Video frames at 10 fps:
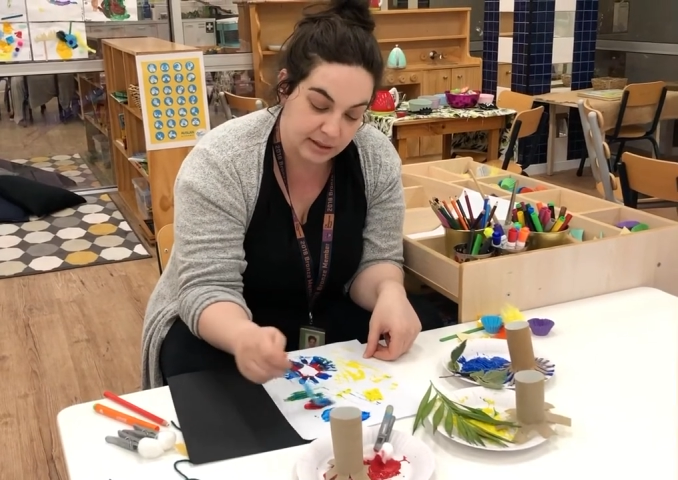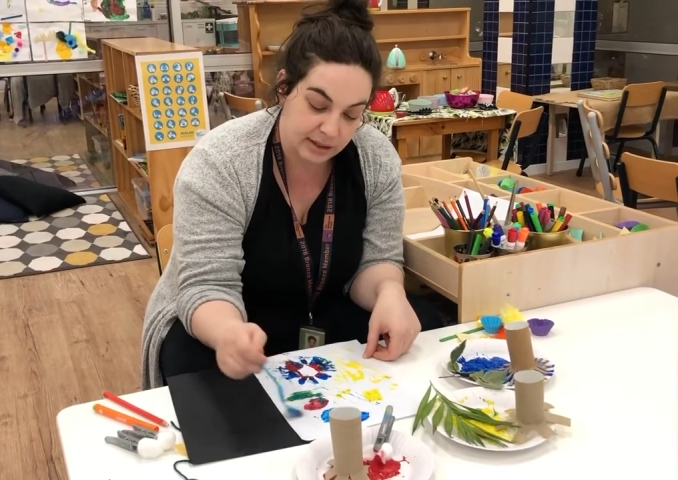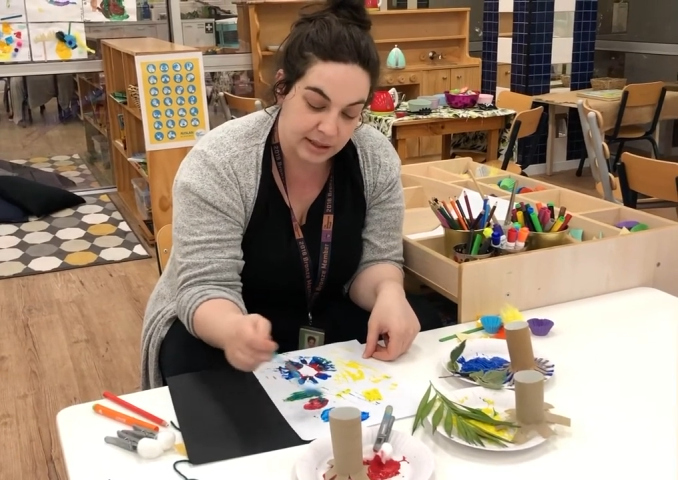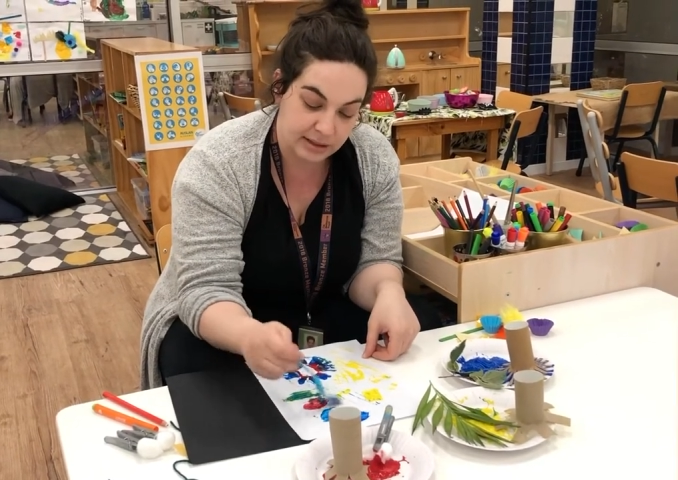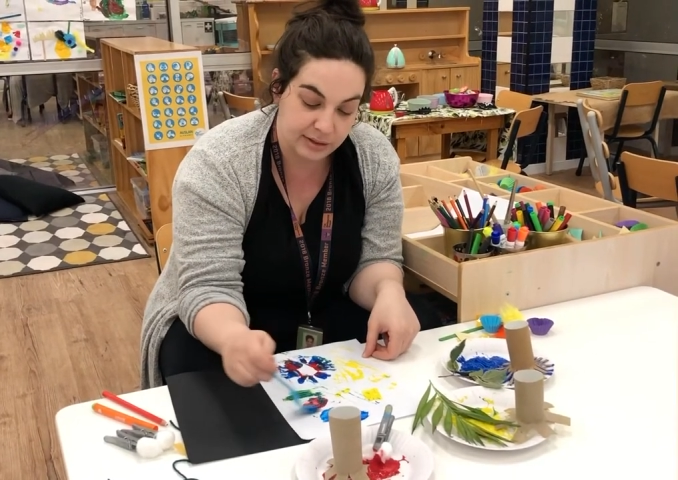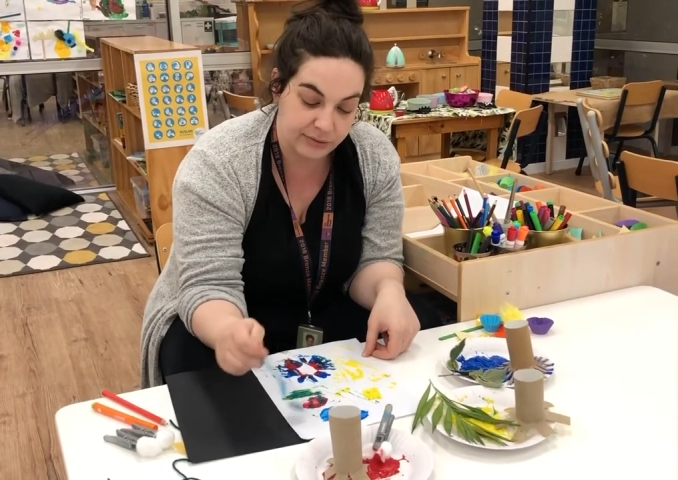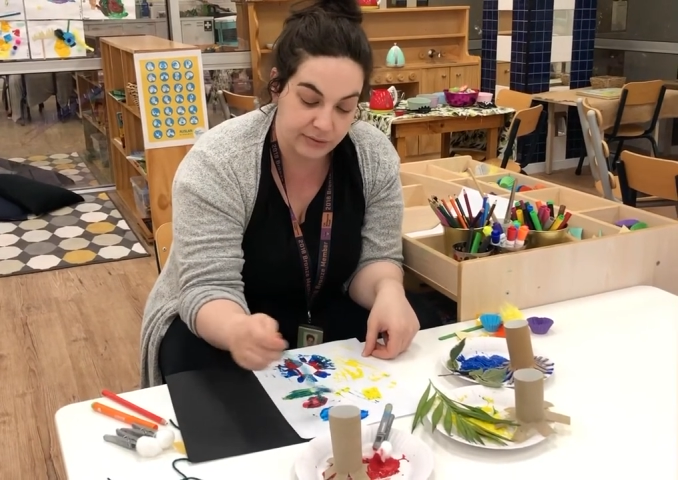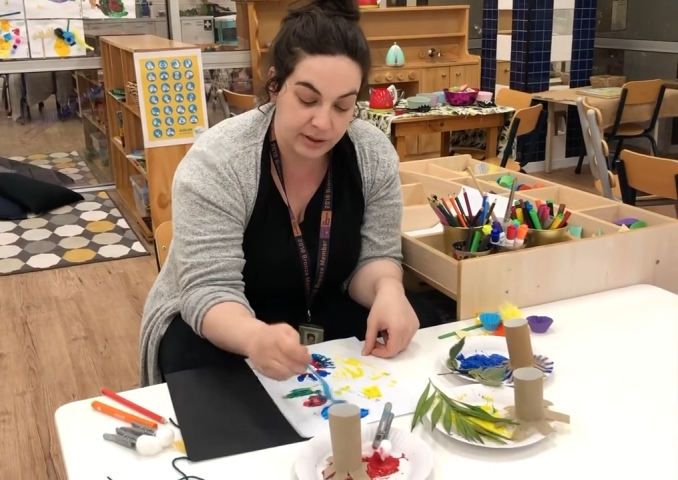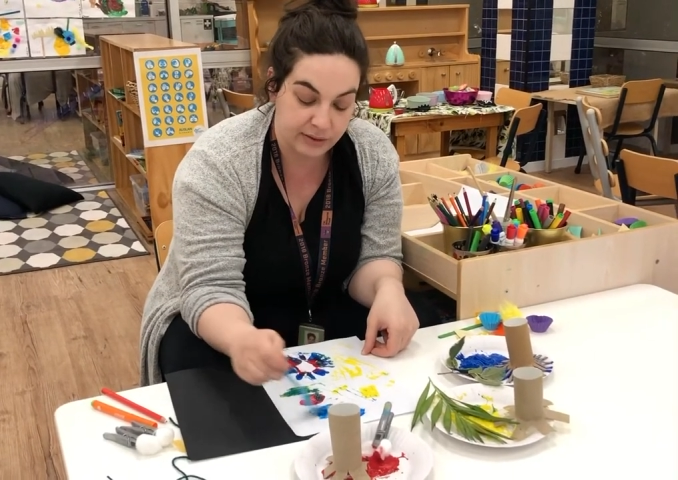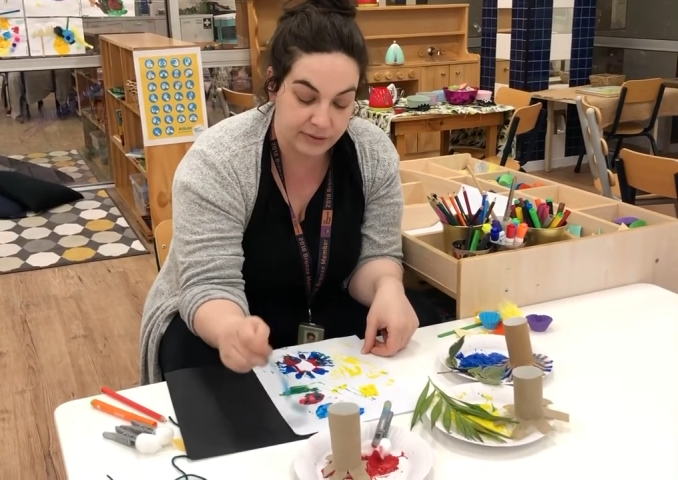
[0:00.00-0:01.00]
to get
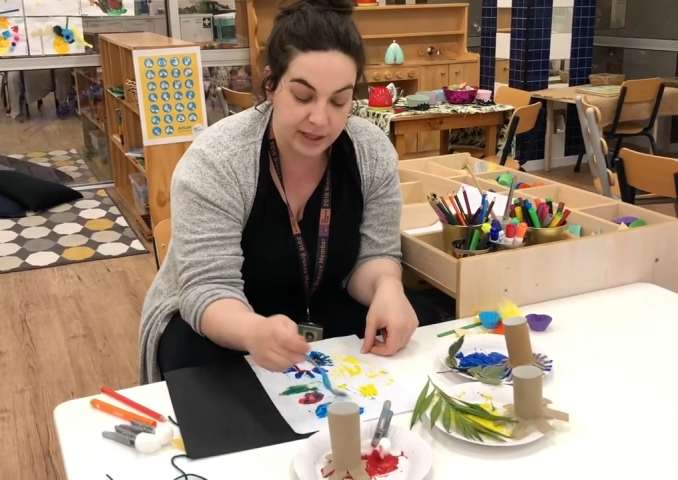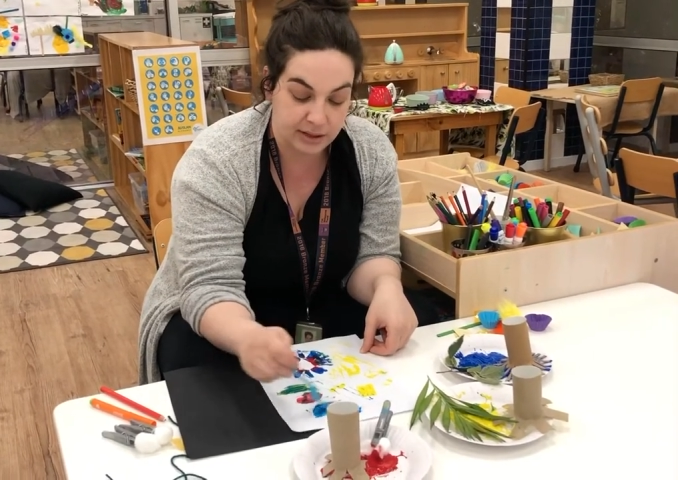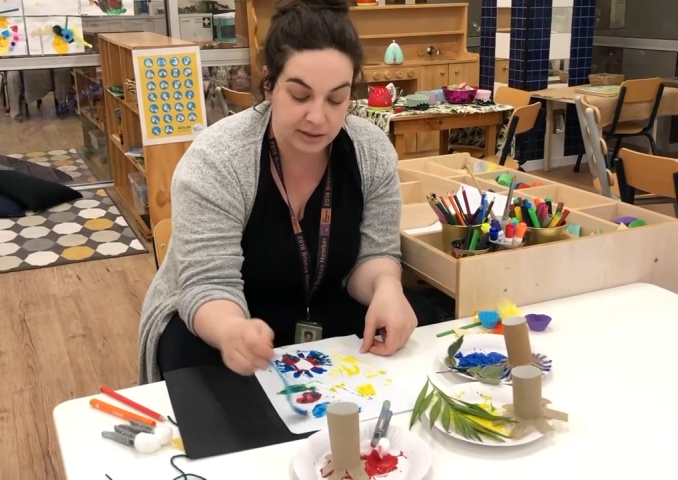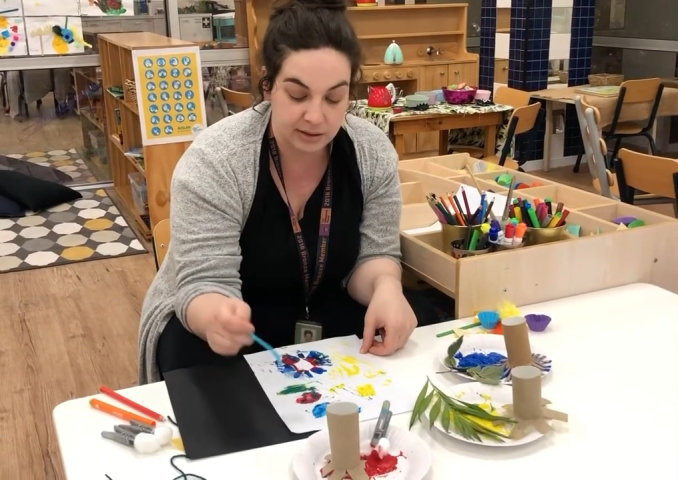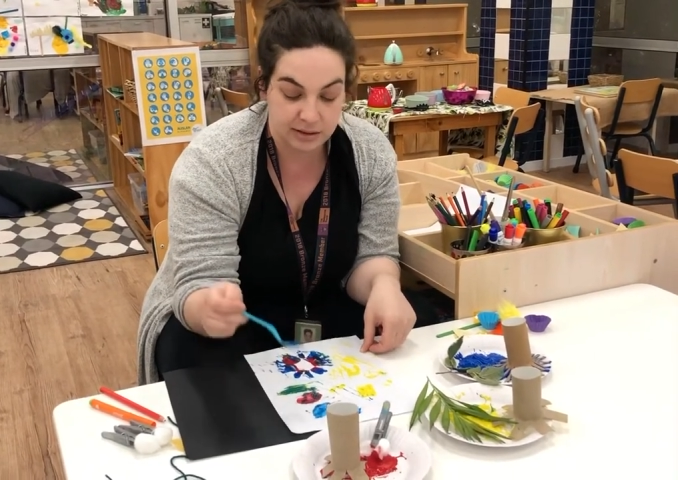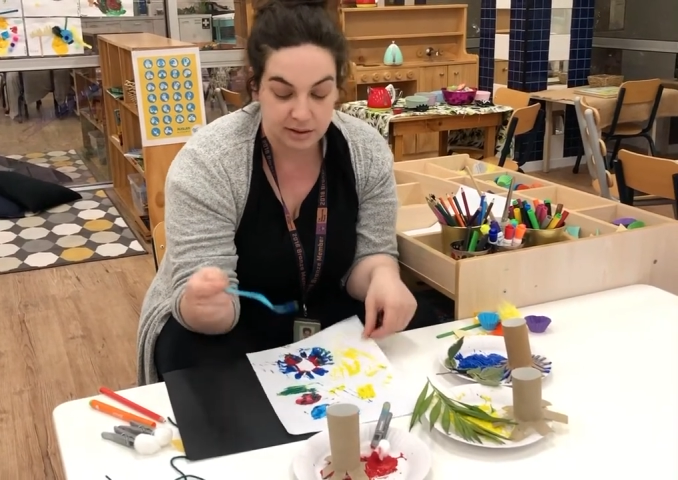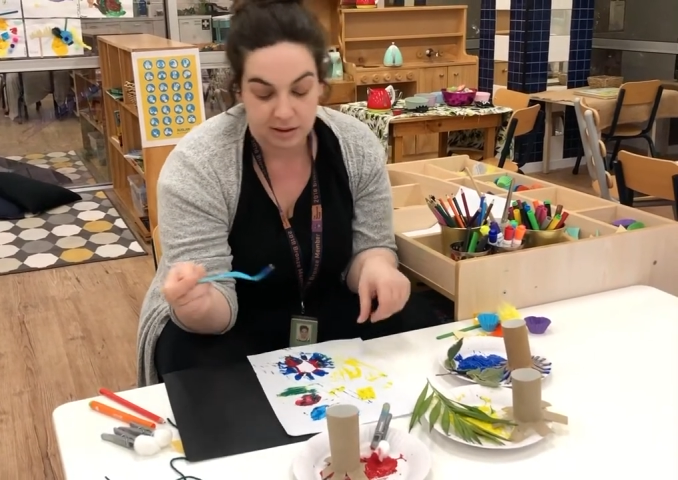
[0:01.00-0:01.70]
different effects.